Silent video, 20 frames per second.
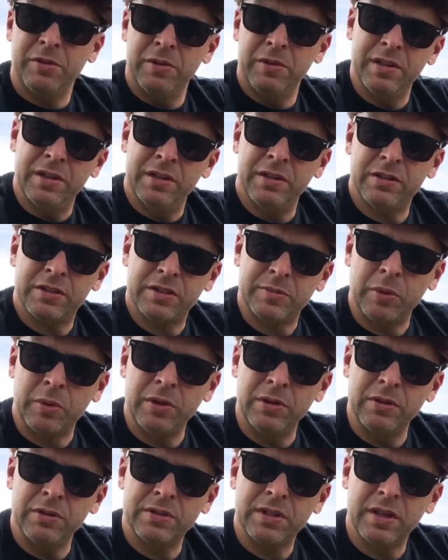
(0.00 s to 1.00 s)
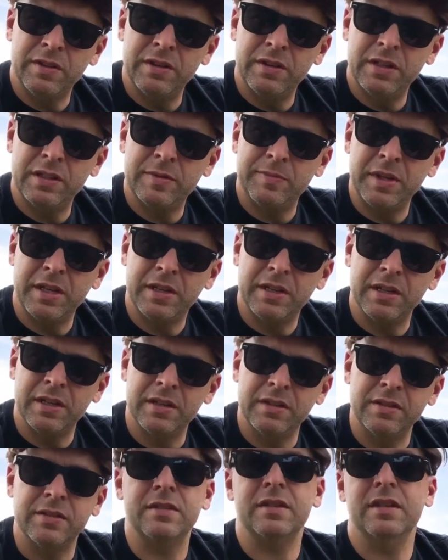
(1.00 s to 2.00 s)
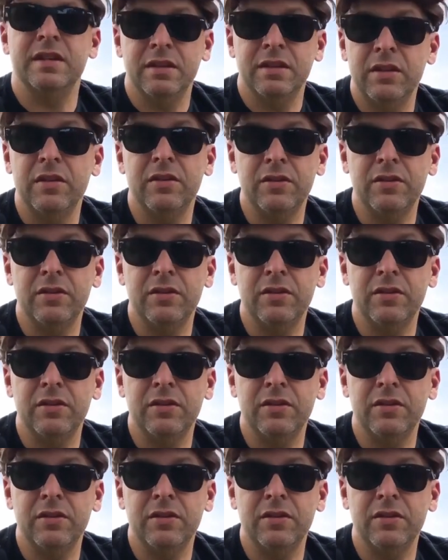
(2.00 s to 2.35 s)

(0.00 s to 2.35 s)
going into spoilers on this because it